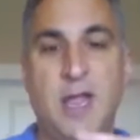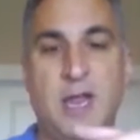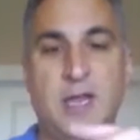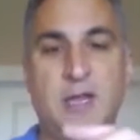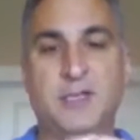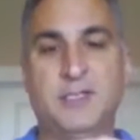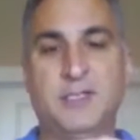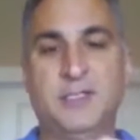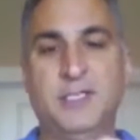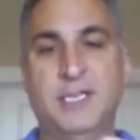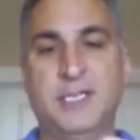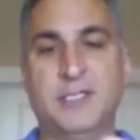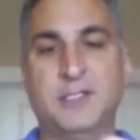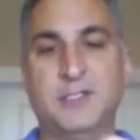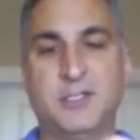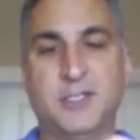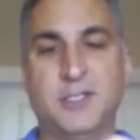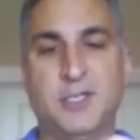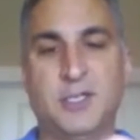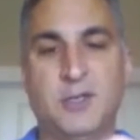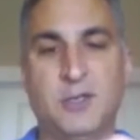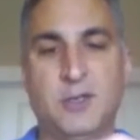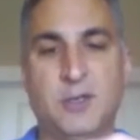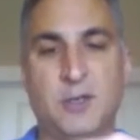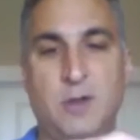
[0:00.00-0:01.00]
and you see it
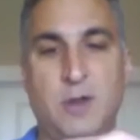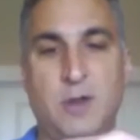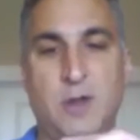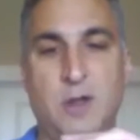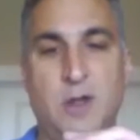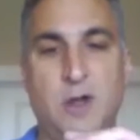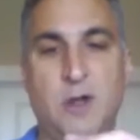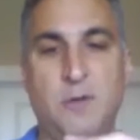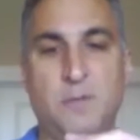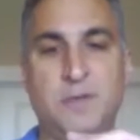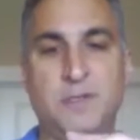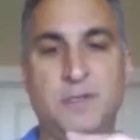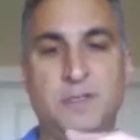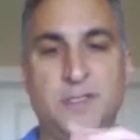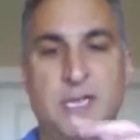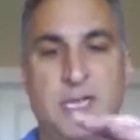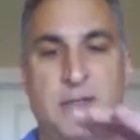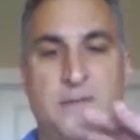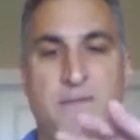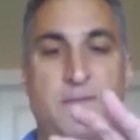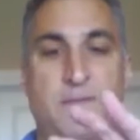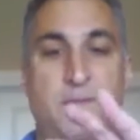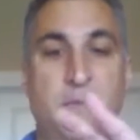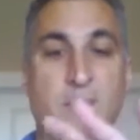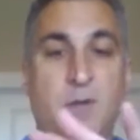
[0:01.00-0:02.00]
still opens
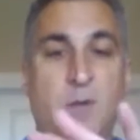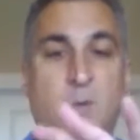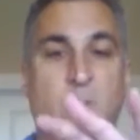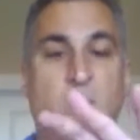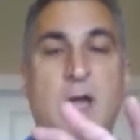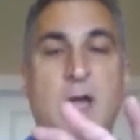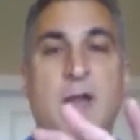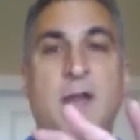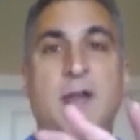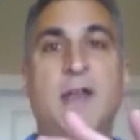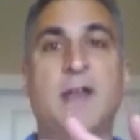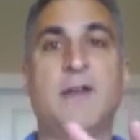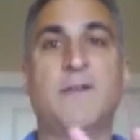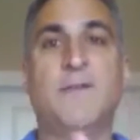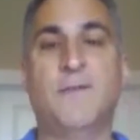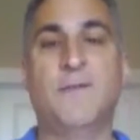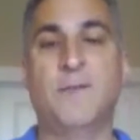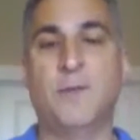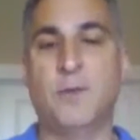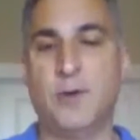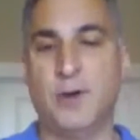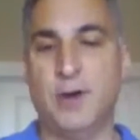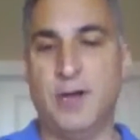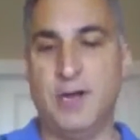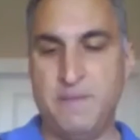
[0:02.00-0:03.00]
up wide enough
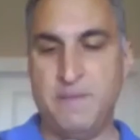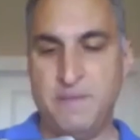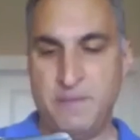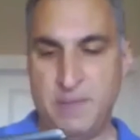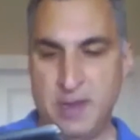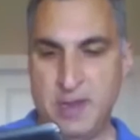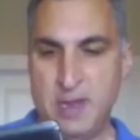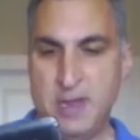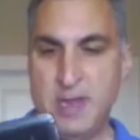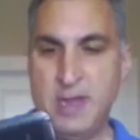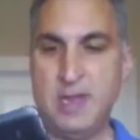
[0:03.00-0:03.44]
for it.